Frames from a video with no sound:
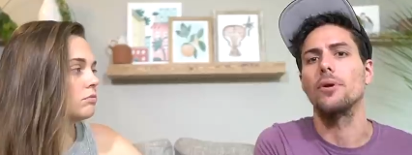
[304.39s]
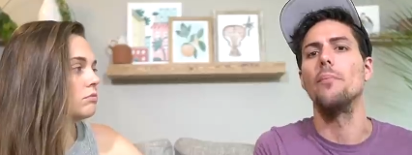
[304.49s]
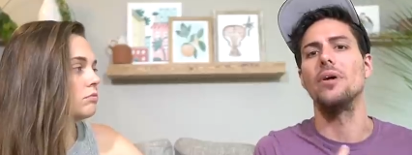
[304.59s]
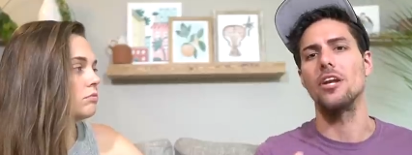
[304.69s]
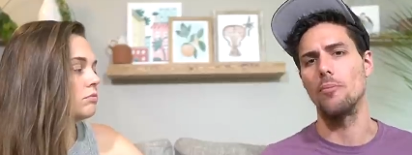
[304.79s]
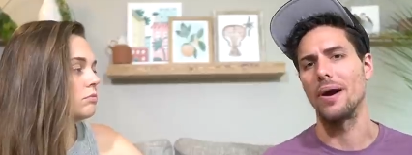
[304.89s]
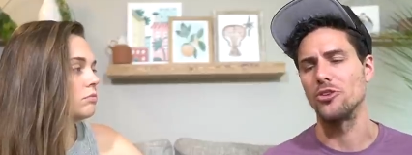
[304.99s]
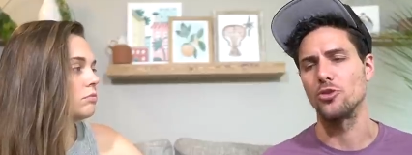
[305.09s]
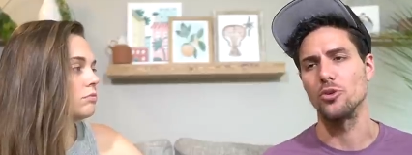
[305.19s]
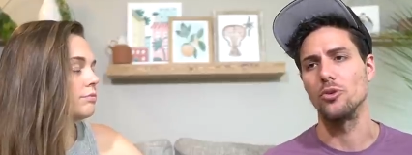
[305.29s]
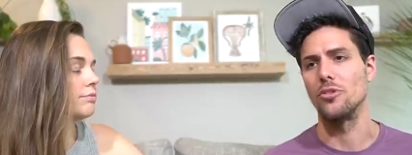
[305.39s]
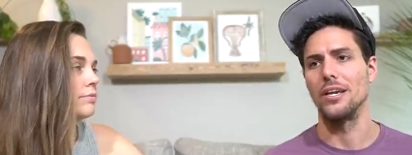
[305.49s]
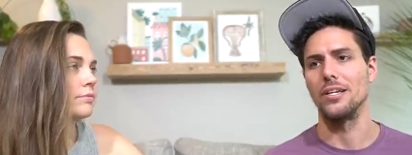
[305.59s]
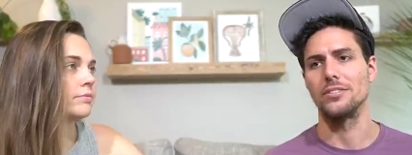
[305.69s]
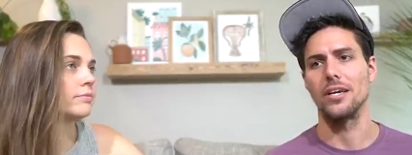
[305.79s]
Speaker 1: coming into my truth.
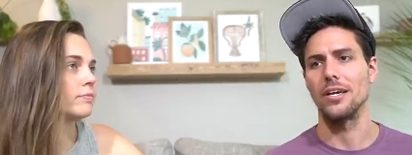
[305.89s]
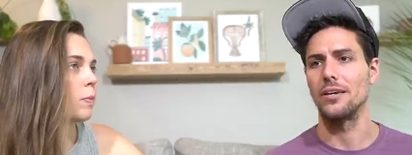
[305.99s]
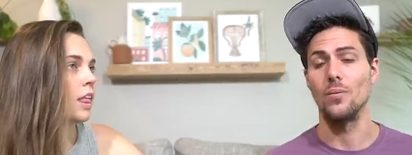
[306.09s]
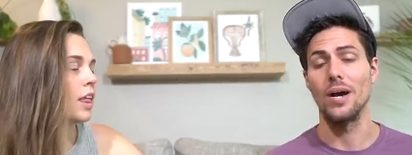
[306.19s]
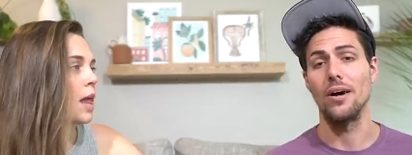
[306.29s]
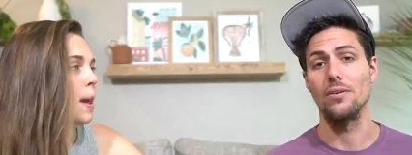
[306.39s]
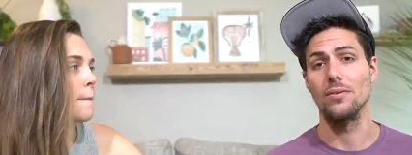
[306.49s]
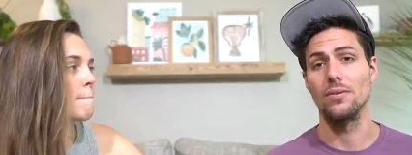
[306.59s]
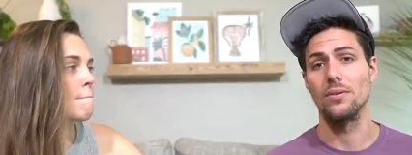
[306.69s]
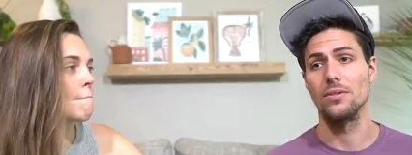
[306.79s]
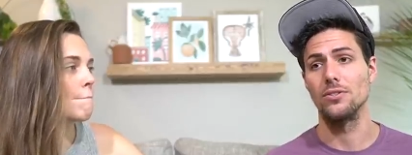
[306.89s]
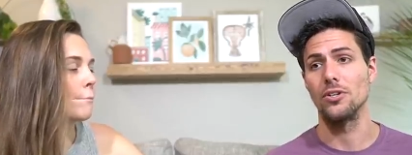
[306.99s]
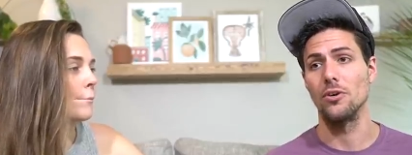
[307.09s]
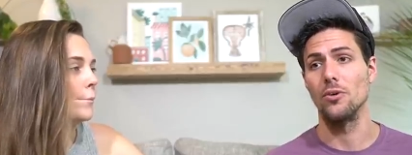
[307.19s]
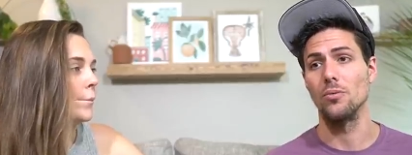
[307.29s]
And it's like, wow.
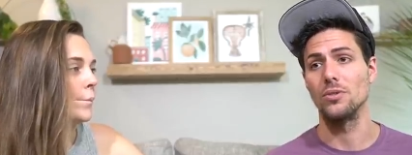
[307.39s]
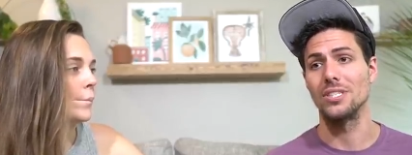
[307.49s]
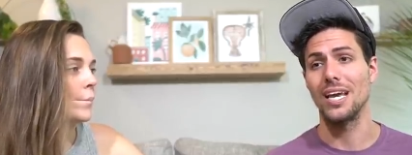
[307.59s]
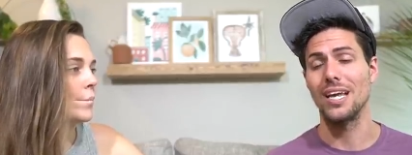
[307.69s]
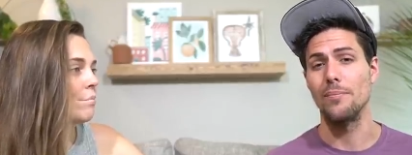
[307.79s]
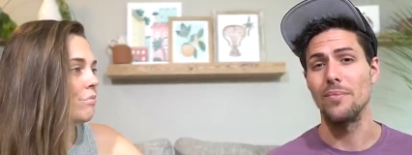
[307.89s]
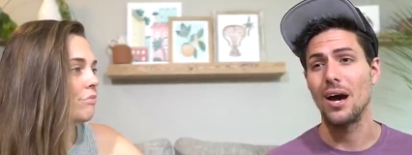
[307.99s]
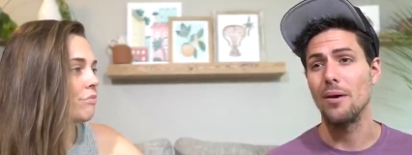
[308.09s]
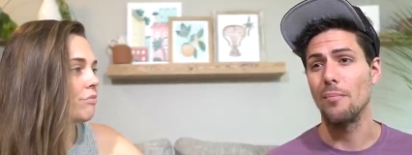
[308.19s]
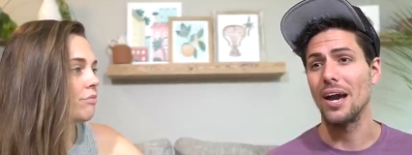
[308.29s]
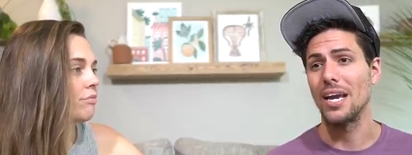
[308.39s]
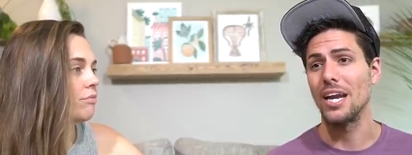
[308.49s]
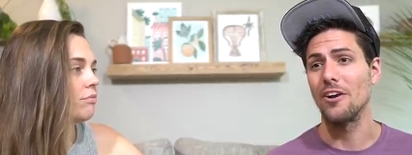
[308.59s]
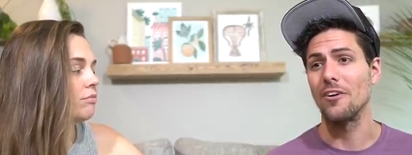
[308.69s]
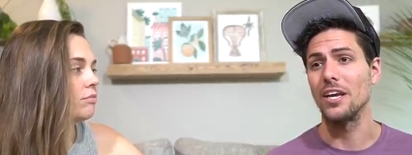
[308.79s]
So, saying I'm non
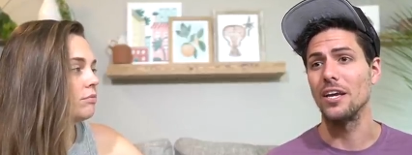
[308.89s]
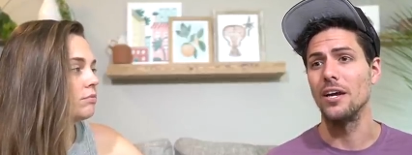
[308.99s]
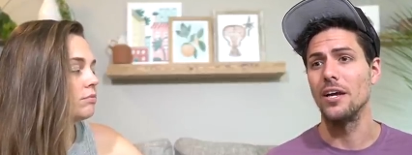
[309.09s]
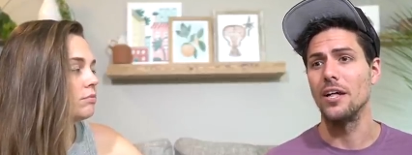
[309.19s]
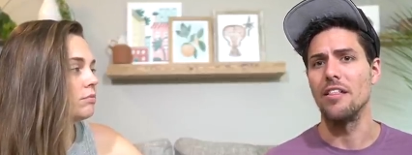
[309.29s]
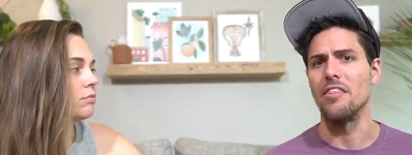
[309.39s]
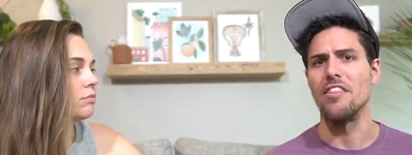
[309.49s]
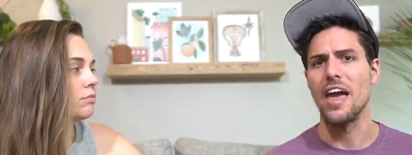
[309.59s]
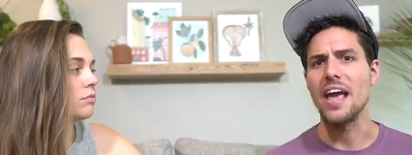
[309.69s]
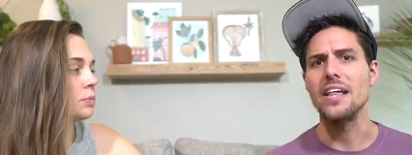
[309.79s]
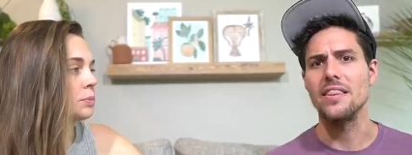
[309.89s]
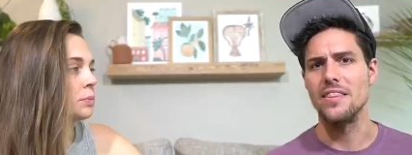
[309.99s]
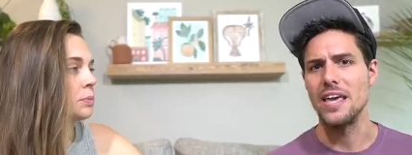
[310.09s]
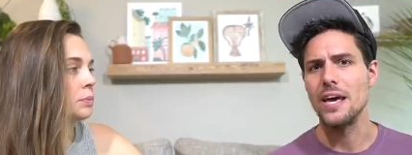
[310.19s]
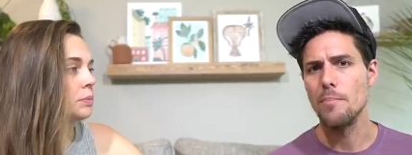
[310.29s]
binary, they,
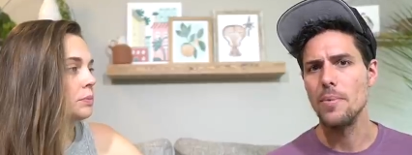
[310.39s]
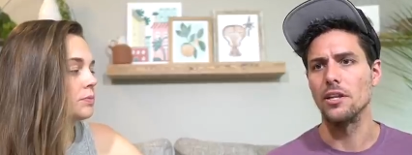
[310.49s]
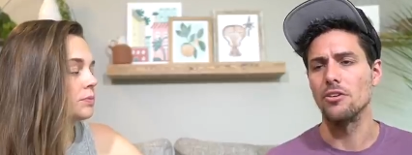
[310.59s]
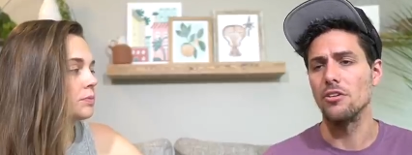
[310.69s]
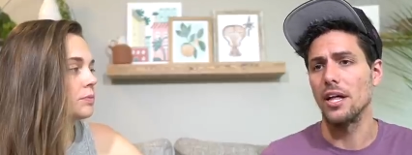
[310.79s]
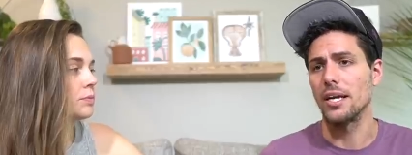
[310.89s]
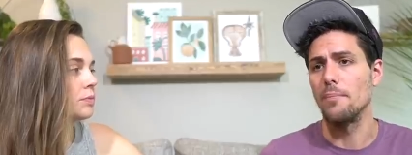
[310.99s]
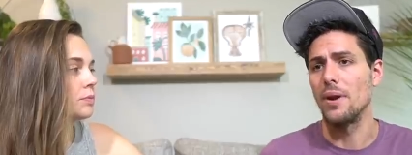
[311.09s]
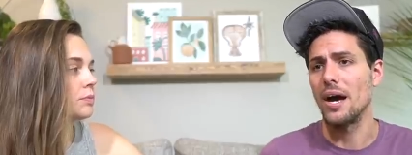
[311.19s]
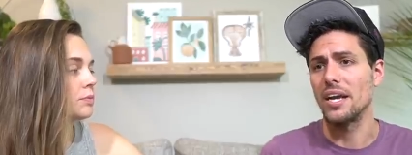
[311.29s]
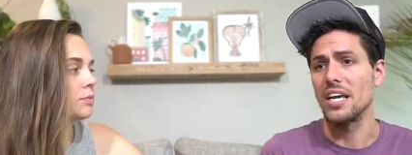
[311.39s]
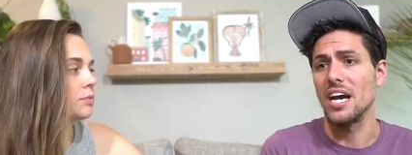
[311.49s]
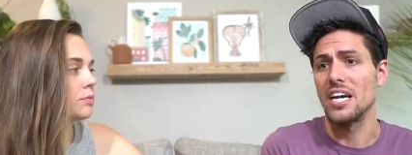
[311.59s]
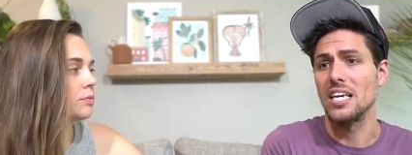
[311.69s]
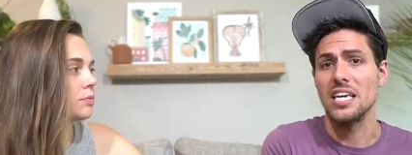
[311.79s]
them, literally, like, I'm not a, a
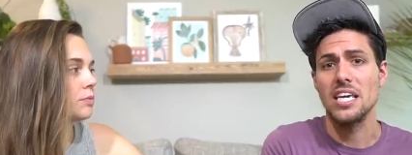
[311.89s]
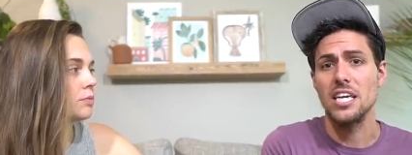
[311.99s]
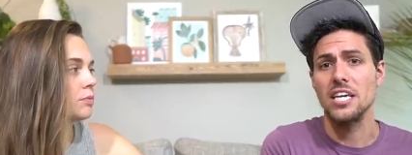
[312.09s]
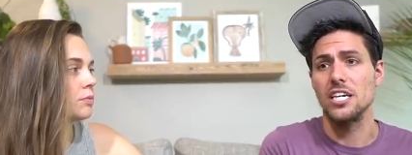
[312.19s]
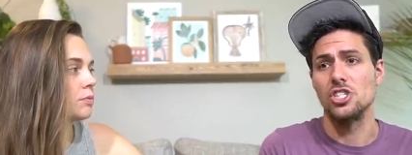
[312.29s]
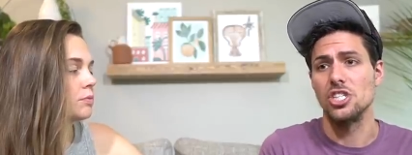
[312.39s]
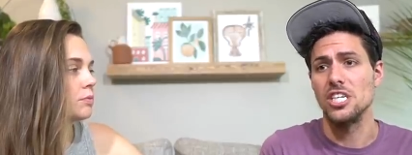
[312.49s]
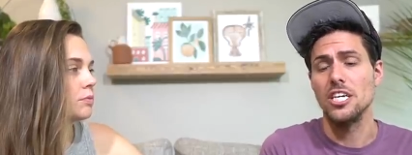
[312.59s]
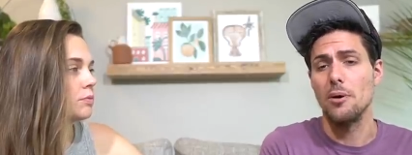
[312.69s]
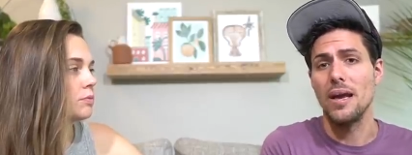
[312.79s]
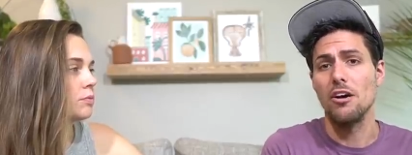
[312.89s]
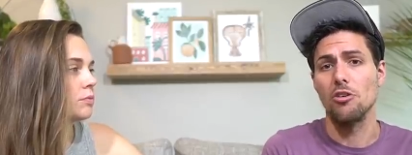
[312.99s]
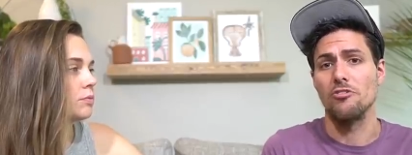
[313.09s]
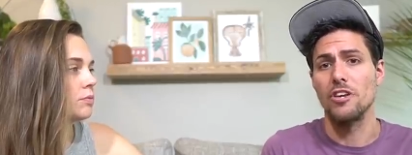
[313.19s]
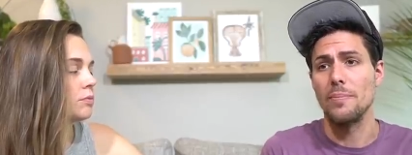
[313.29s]
he, a she, a male
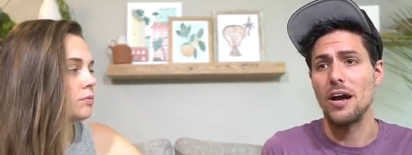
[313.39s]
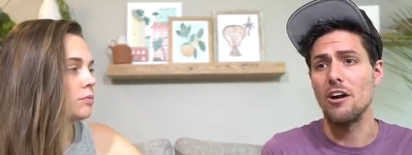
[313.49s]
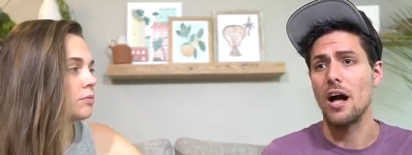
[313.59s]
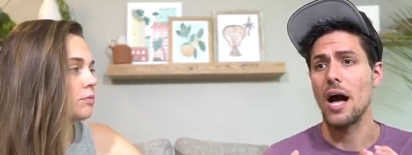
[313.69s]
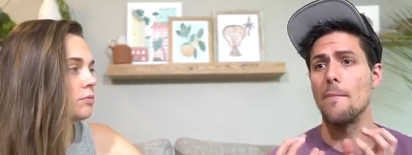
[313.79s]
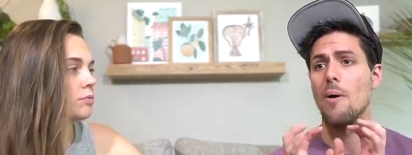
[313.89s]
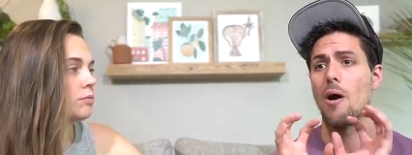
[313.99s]
or female. I'm